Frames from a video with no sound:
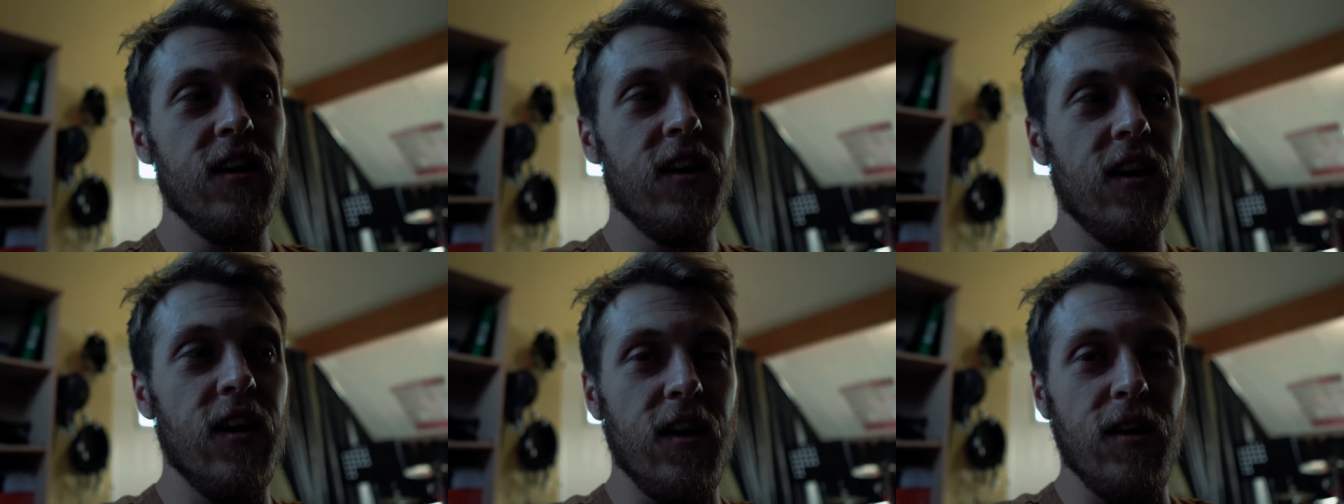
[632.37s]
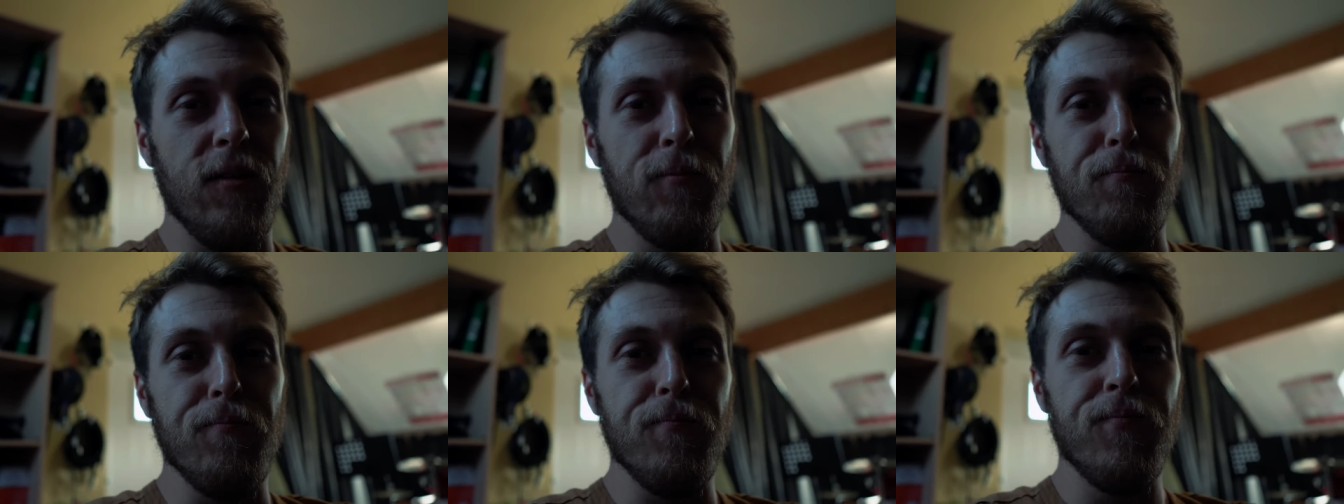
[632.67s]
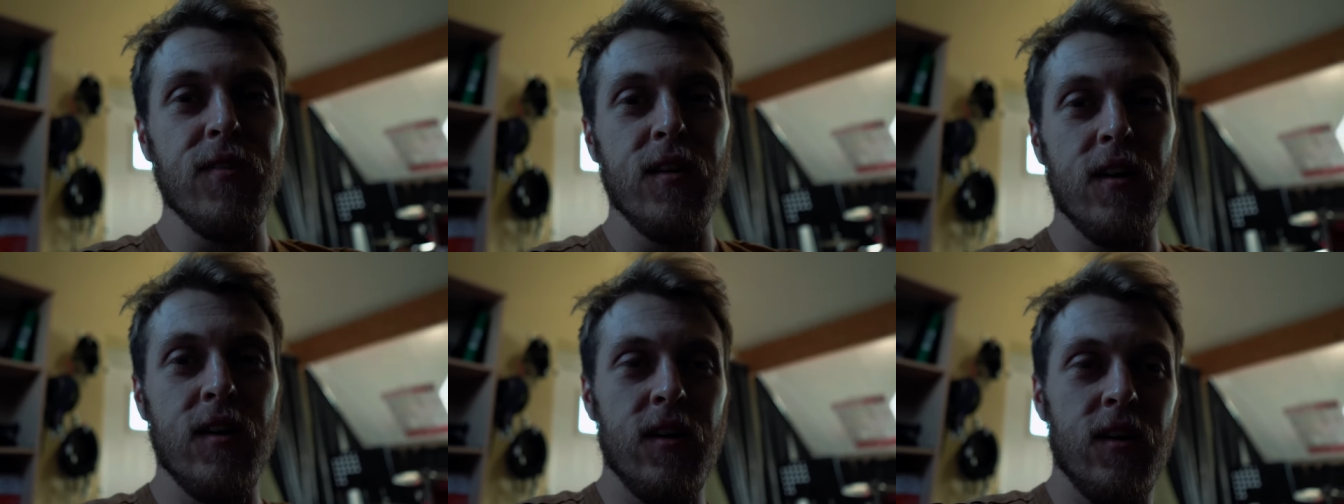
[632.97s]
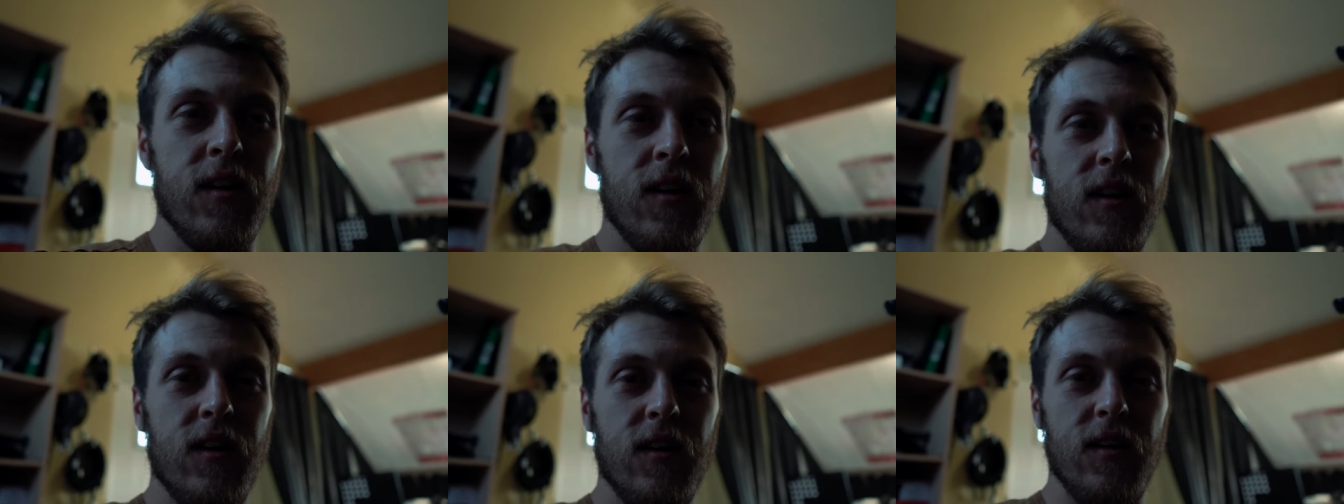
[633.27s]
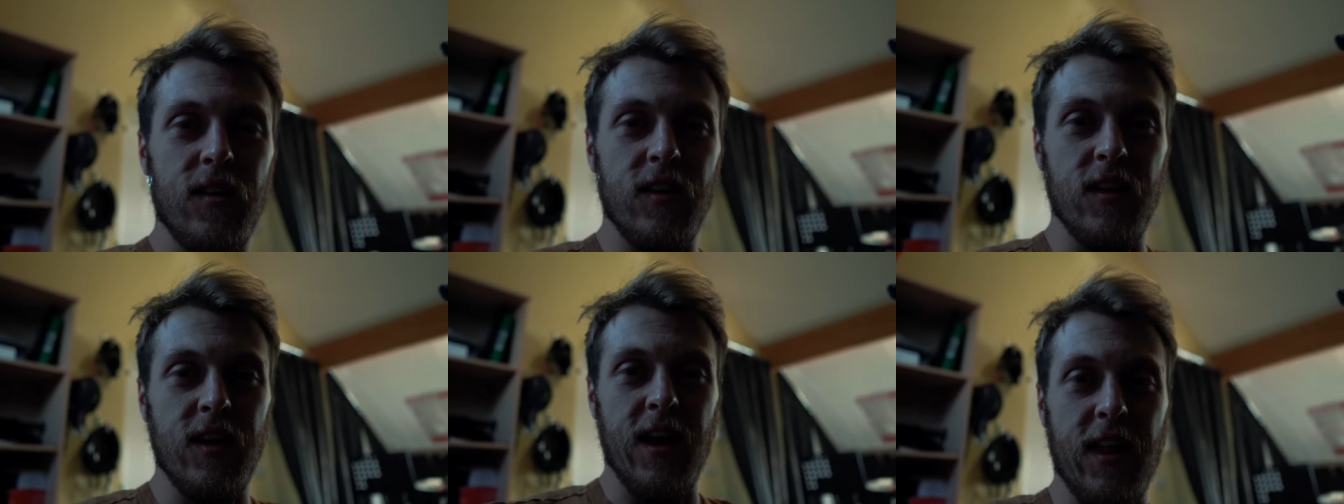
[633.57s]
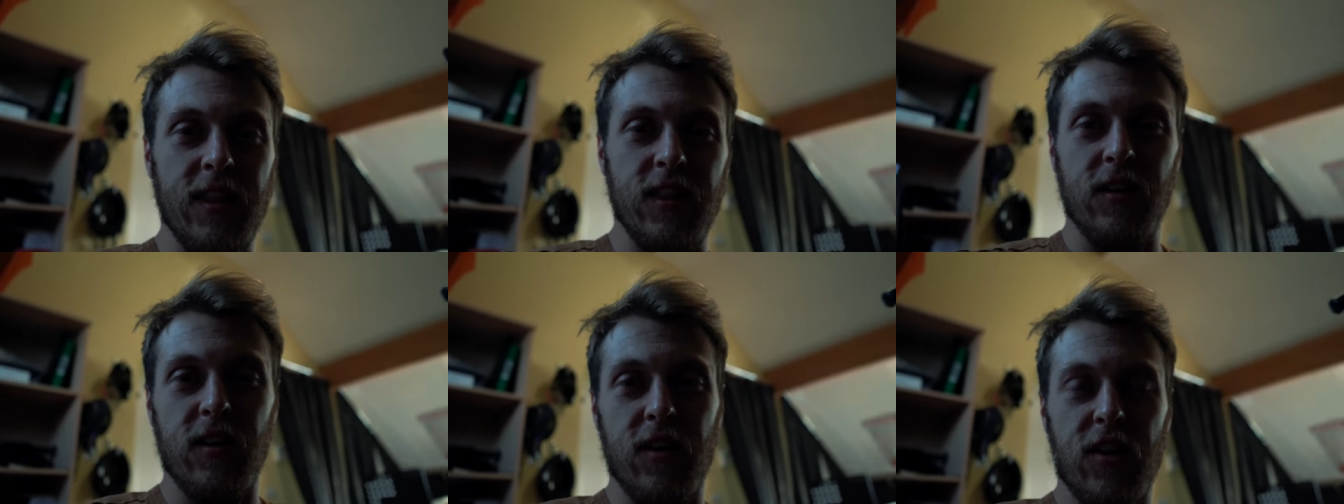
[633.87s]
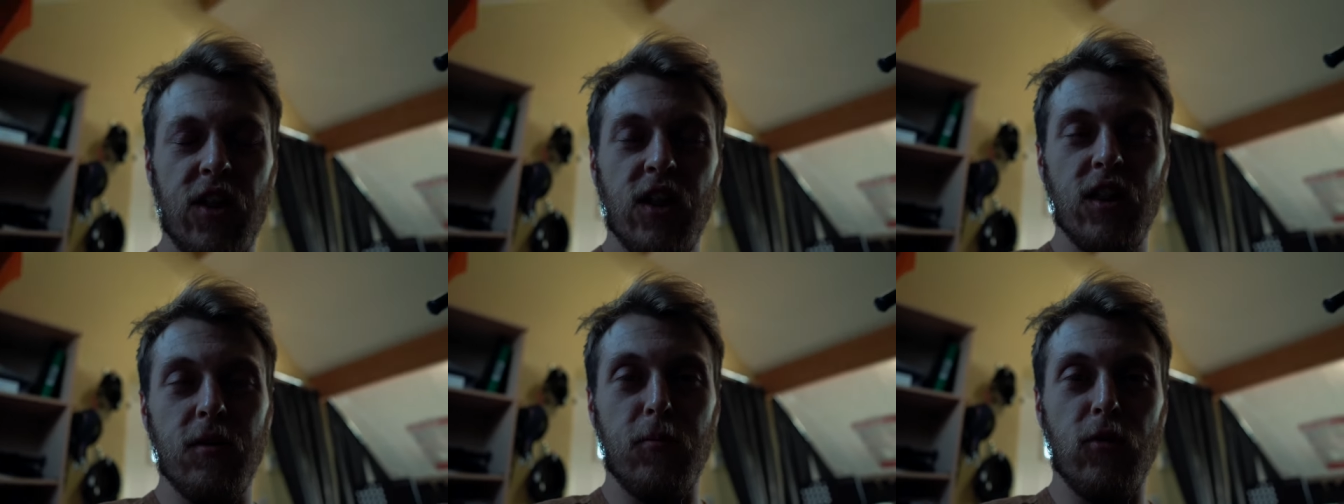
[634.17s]
Um, yeah, I
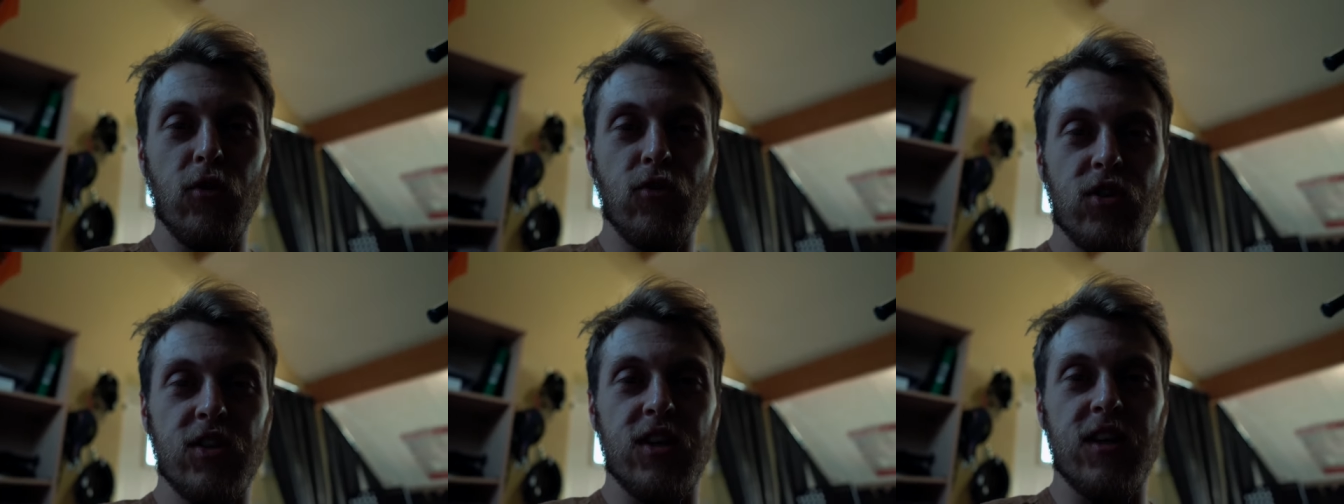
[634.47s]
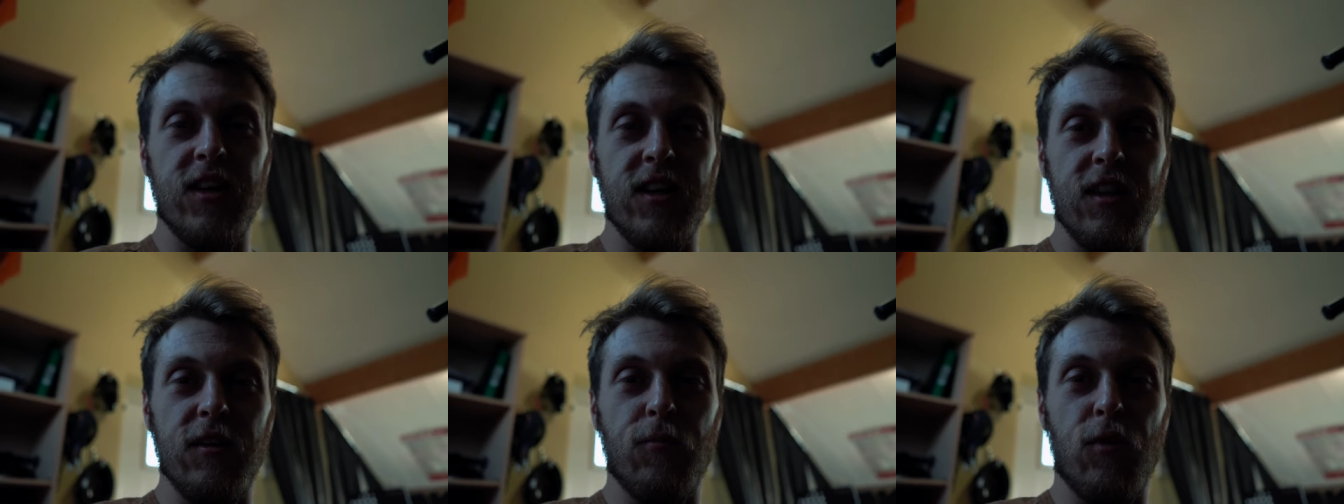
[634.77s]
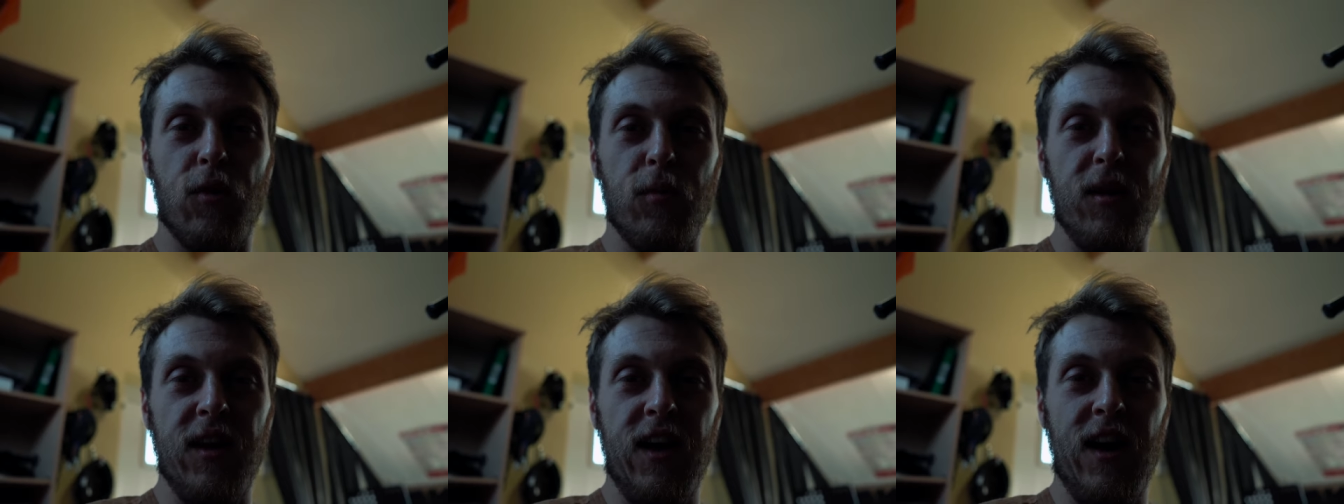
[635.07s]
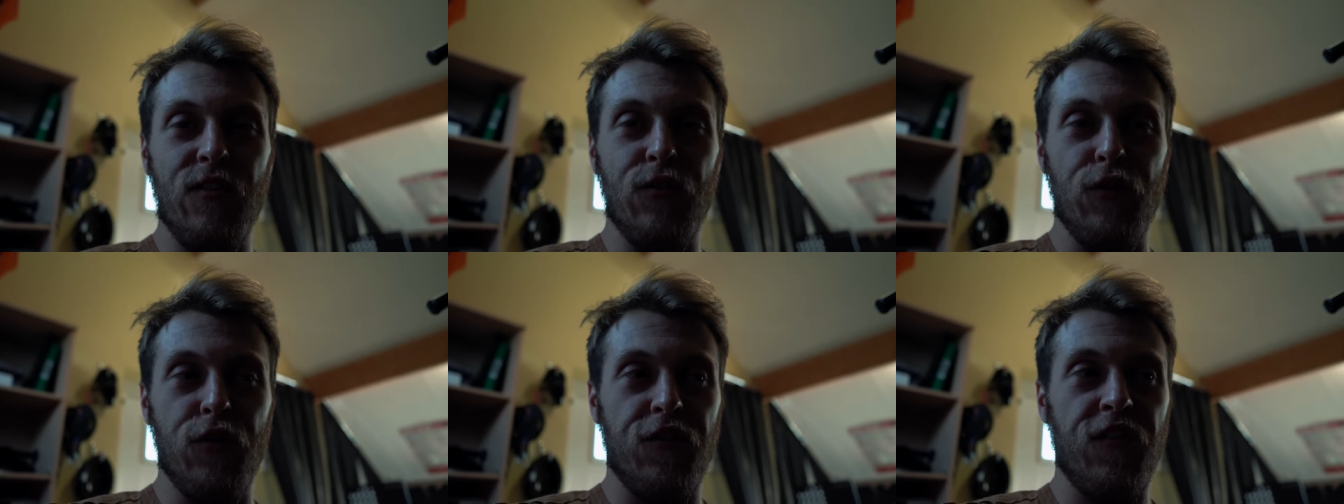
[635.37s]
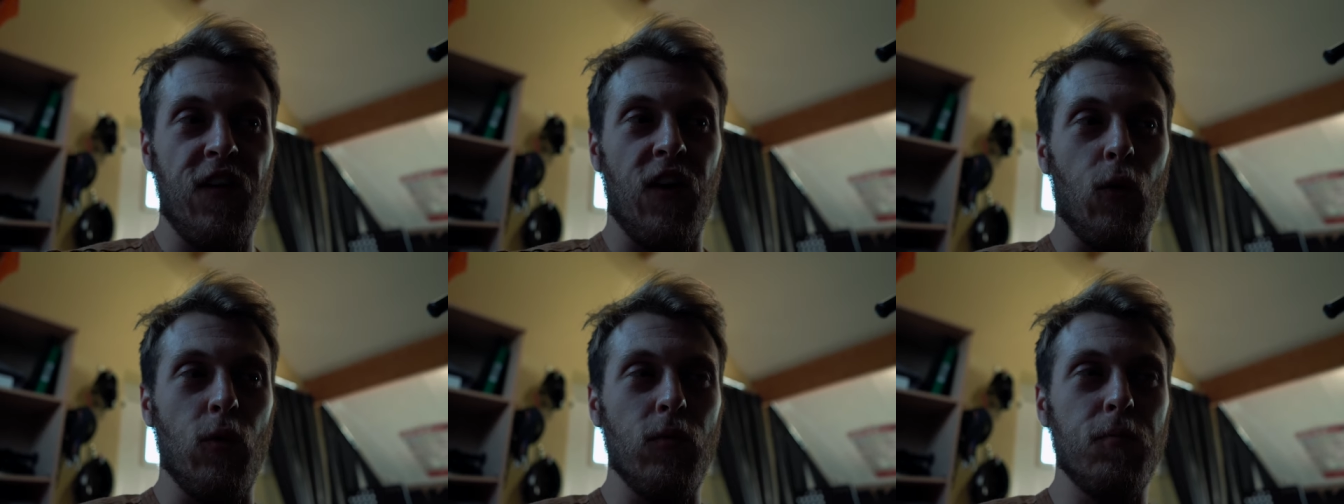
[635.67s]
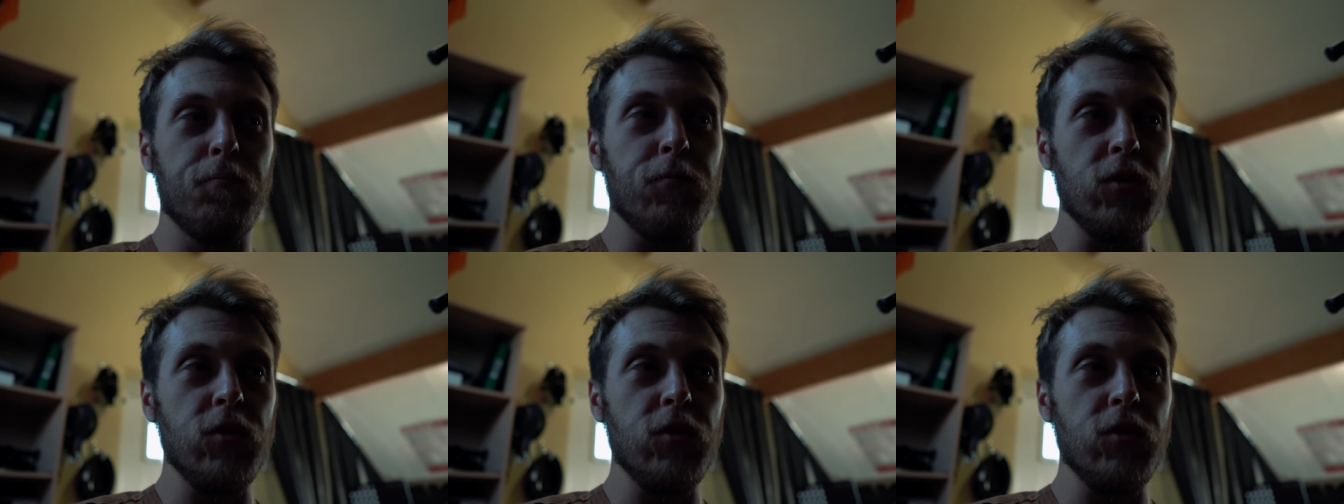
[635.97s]
think the most tired they probably ever felt,